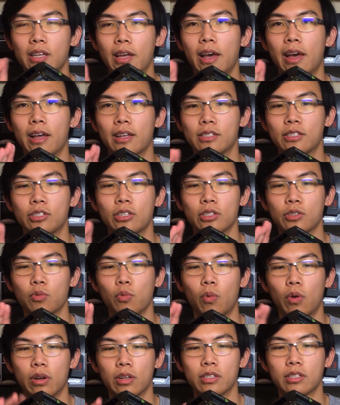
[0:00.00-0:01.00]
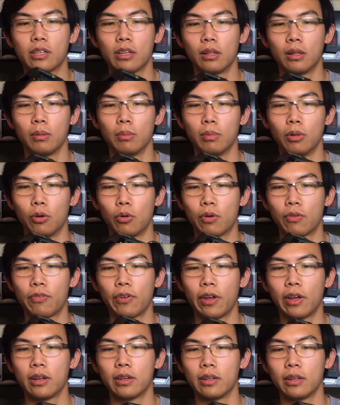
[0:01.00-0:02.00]
has just one a single blower
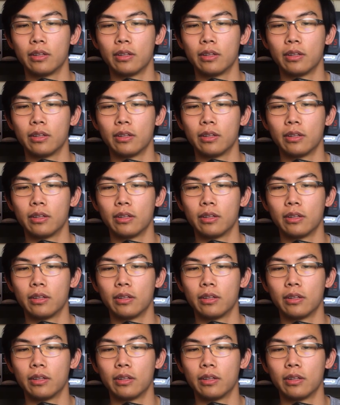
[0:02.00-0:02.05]
fan,